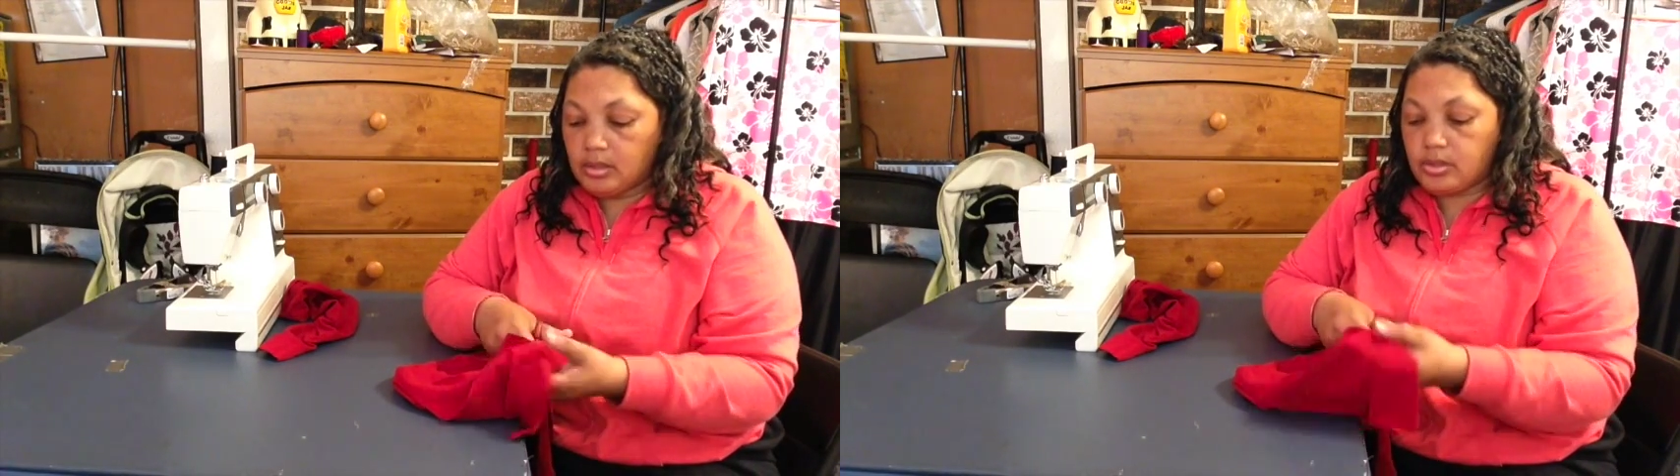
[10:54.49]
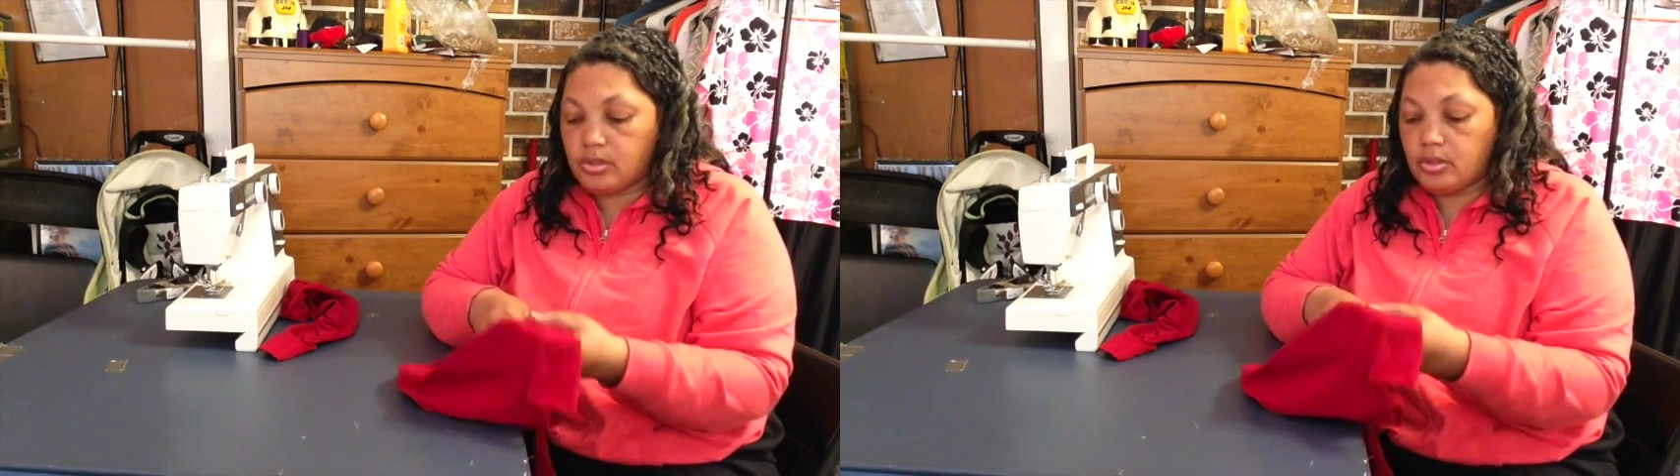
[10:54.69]

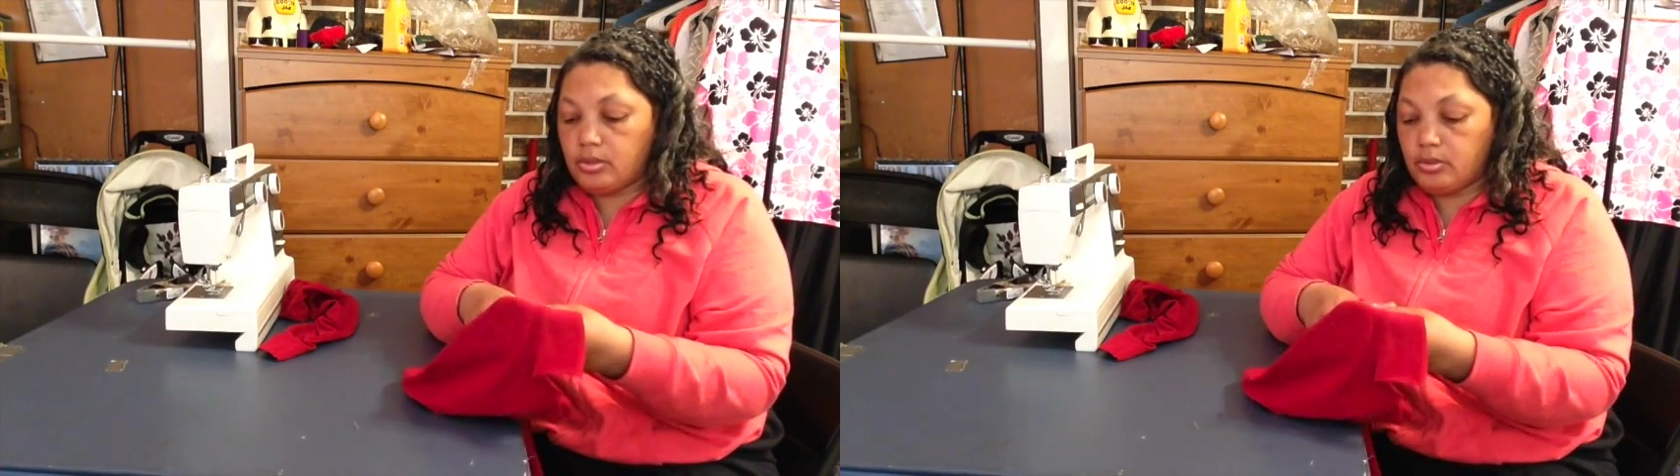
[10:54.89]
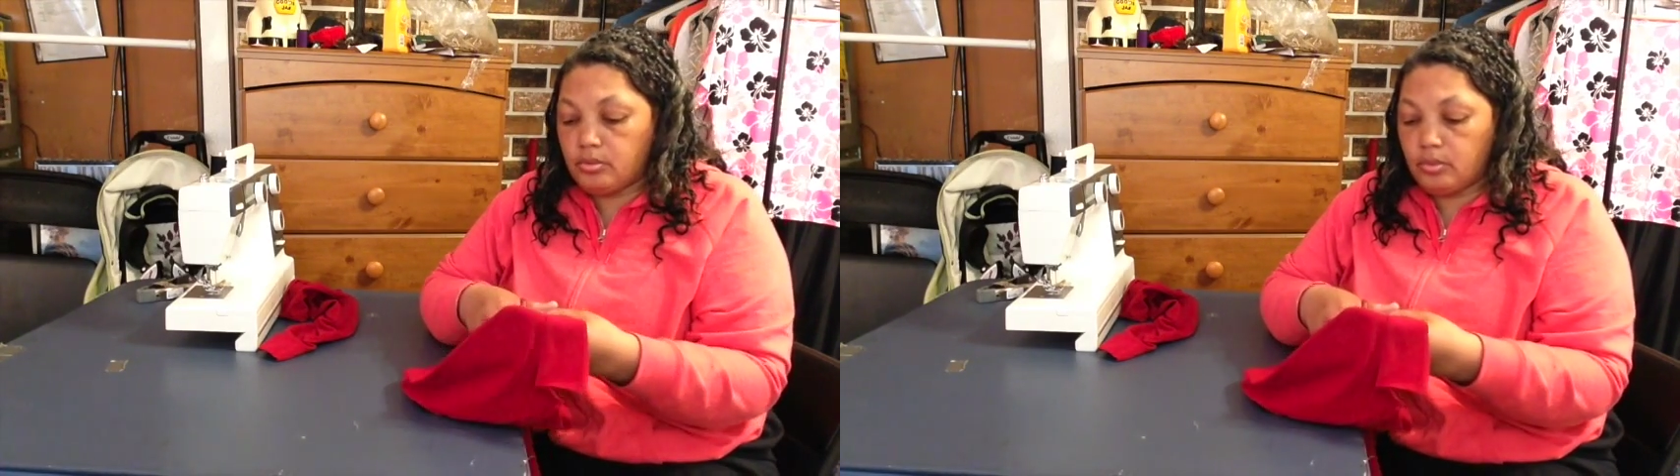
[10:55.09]

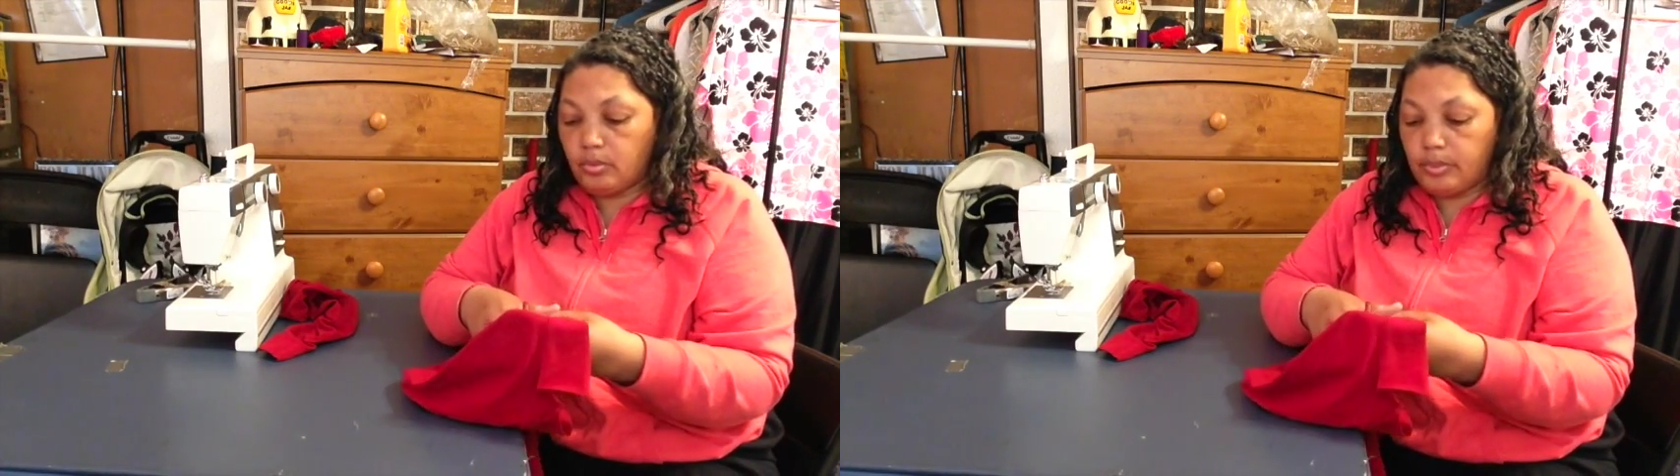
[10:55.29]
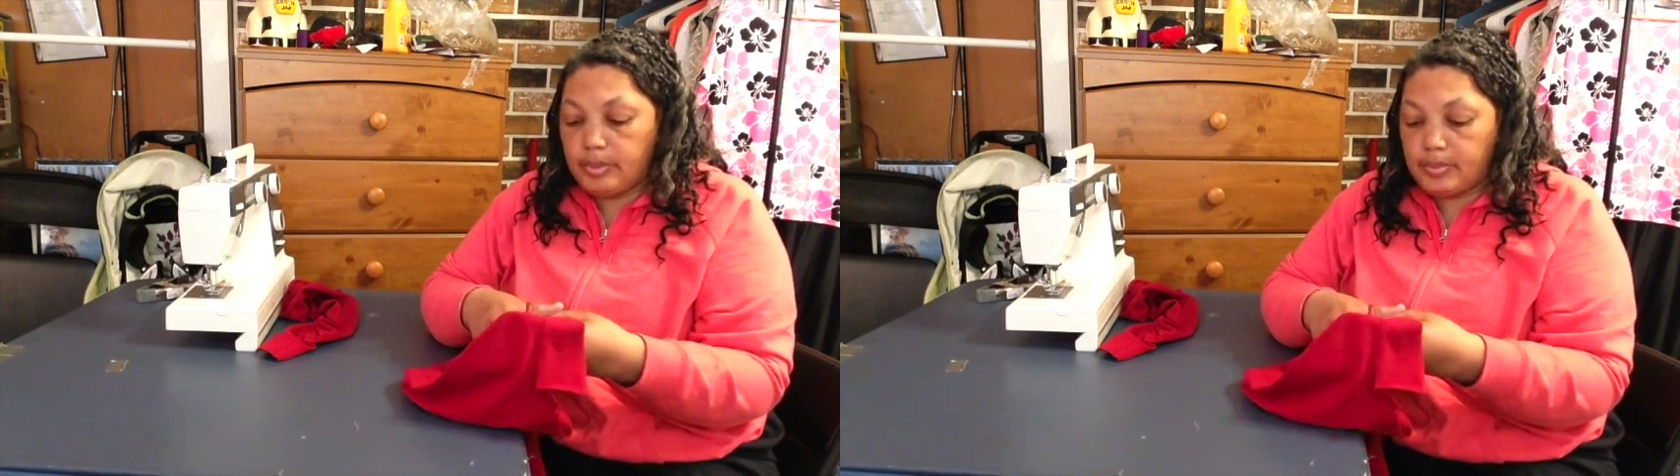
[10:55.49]
to
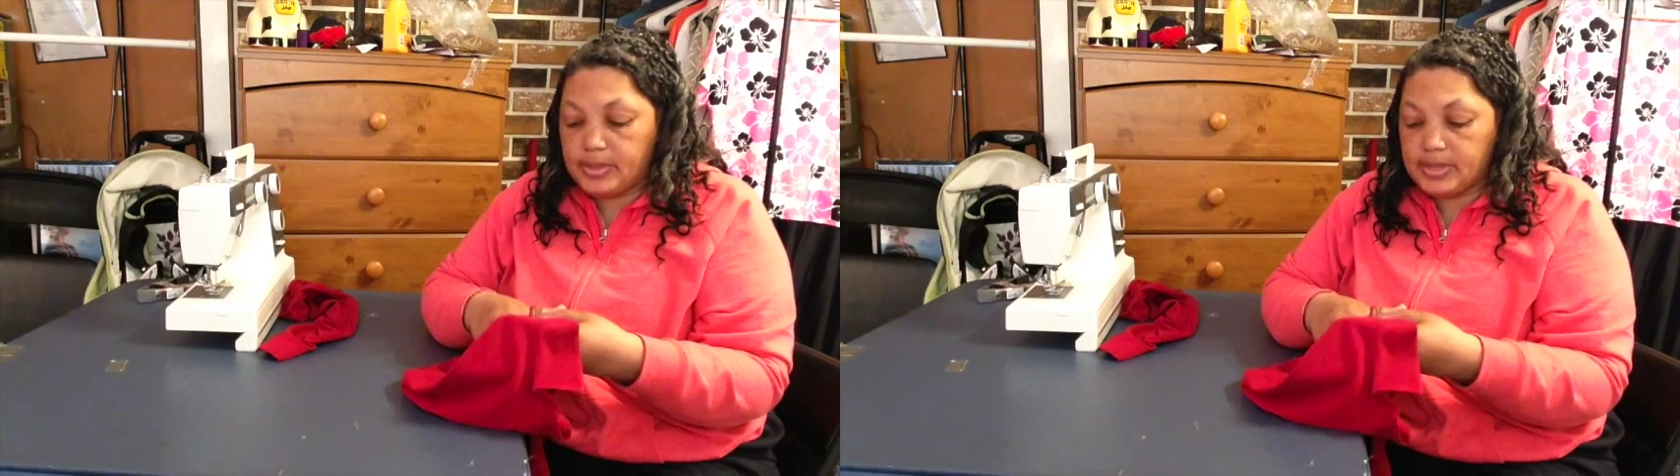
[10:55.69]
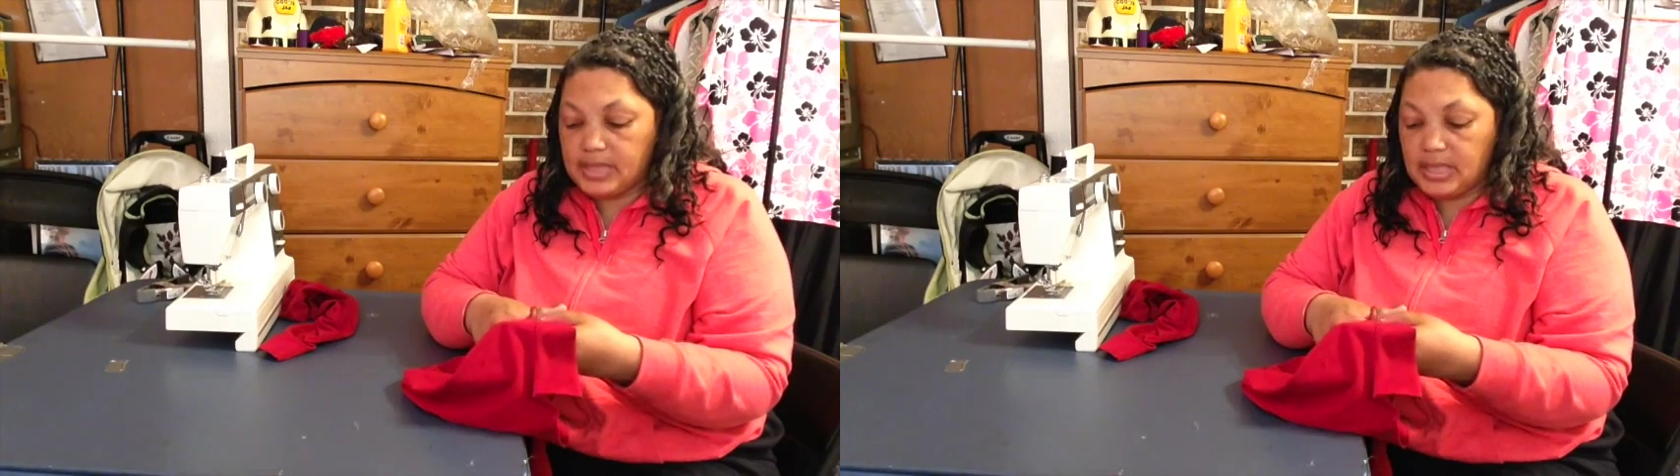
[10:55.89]
rip
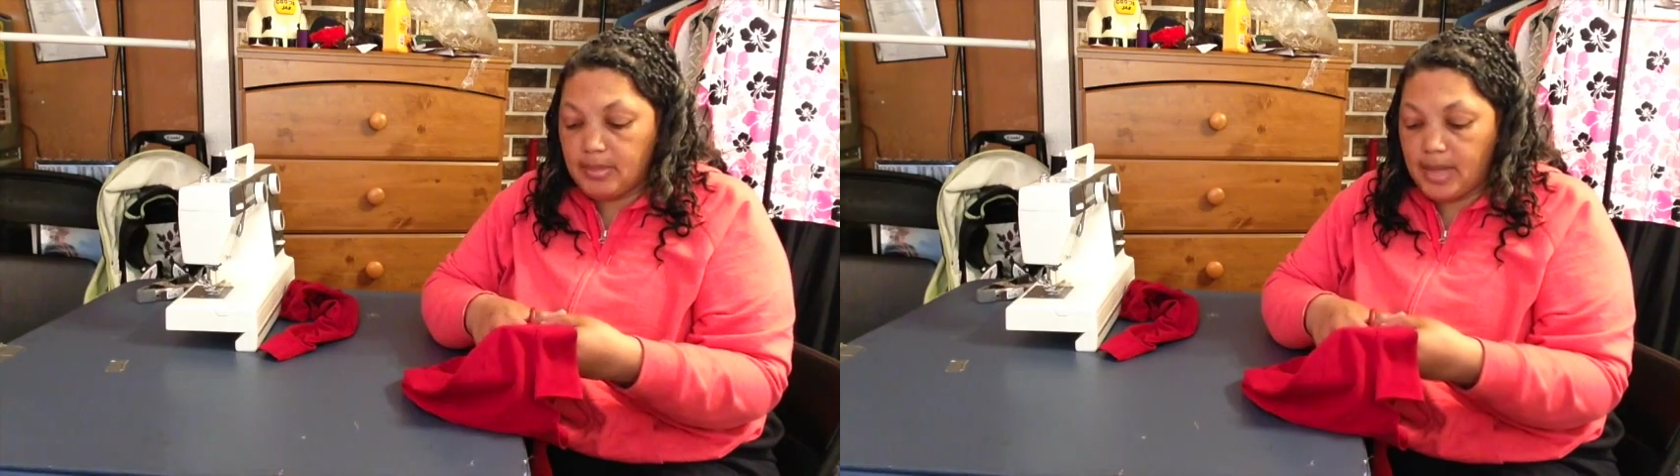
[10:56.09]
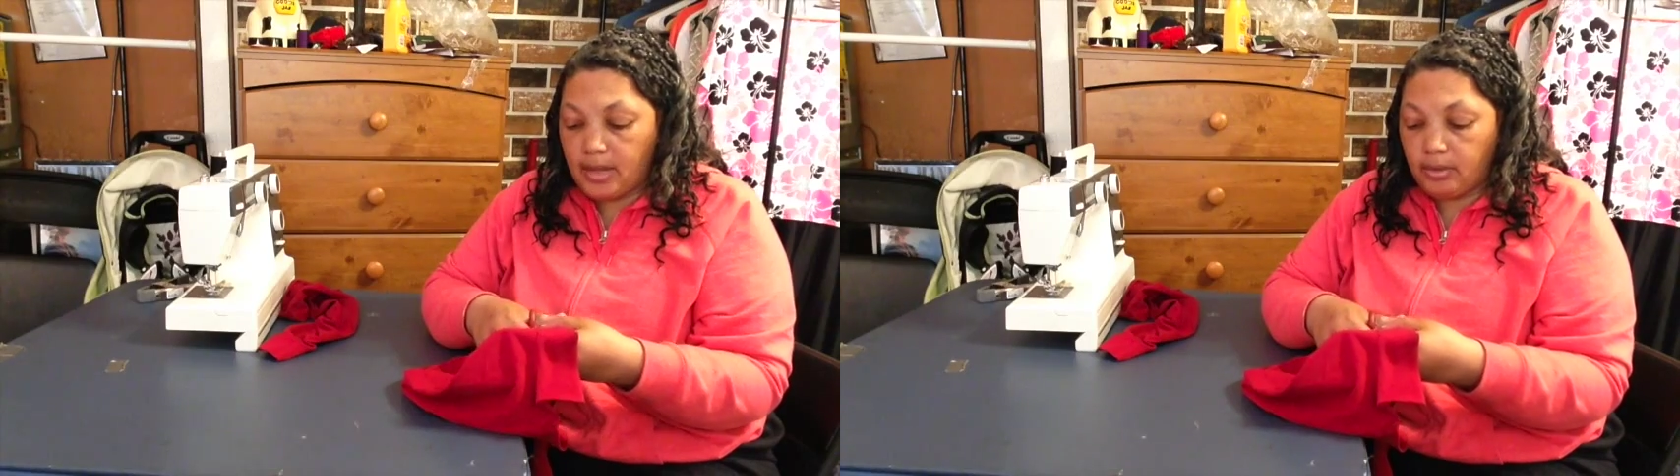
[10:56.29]
the seam
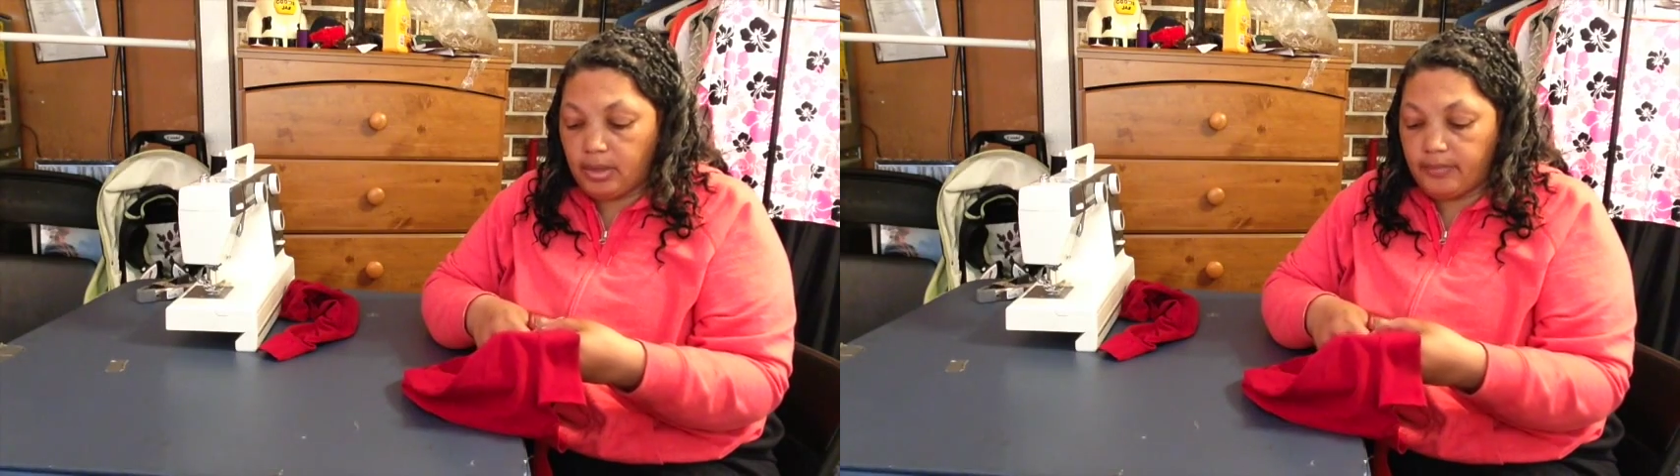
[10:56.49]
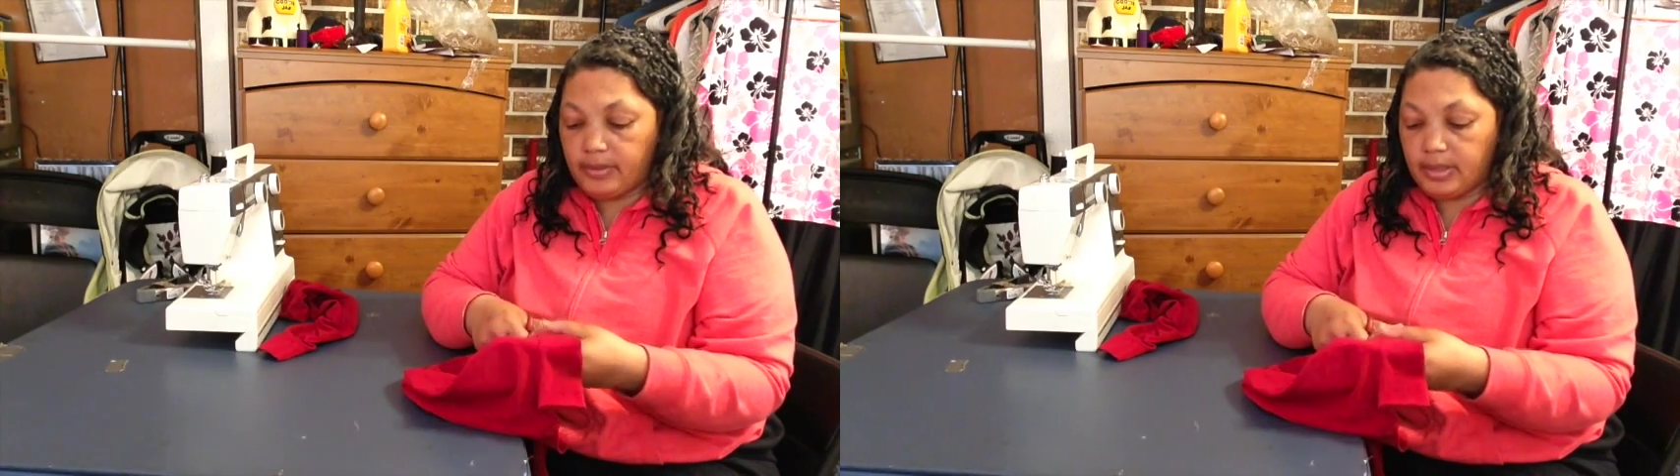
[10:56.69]
out
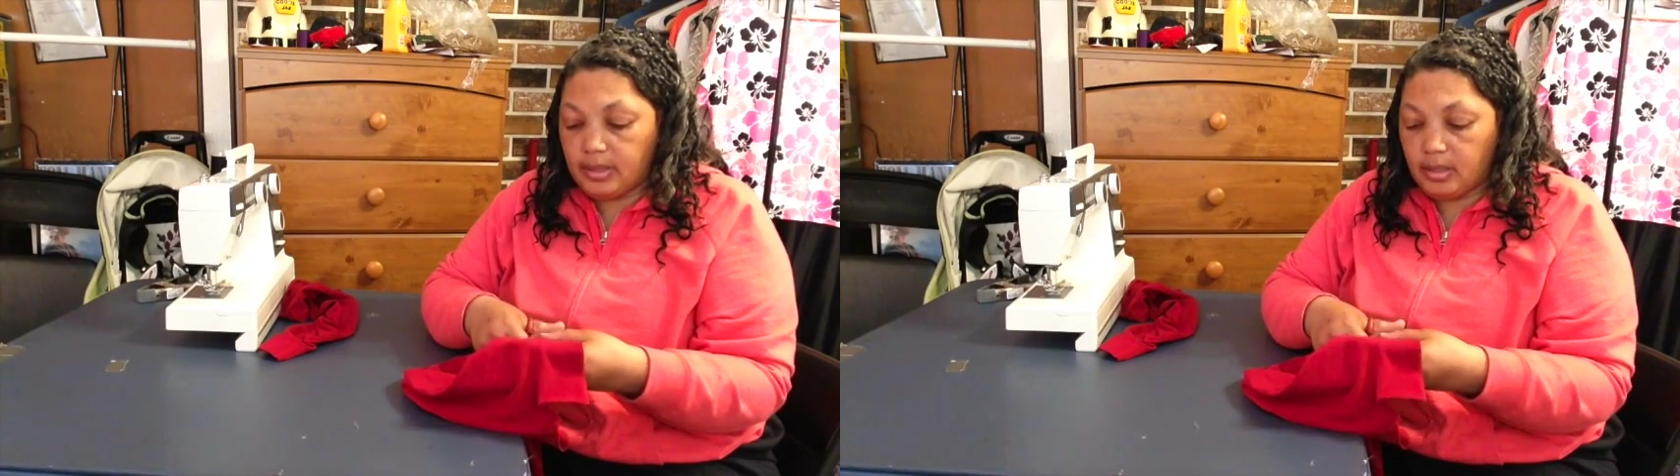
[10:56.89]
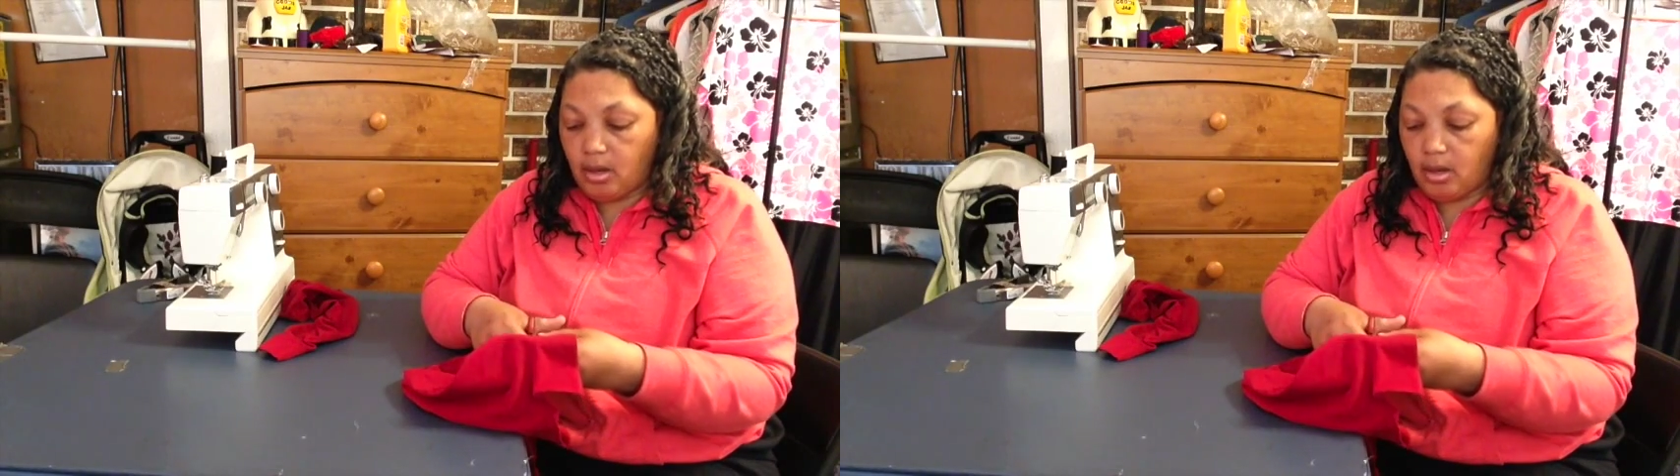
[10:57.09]
of the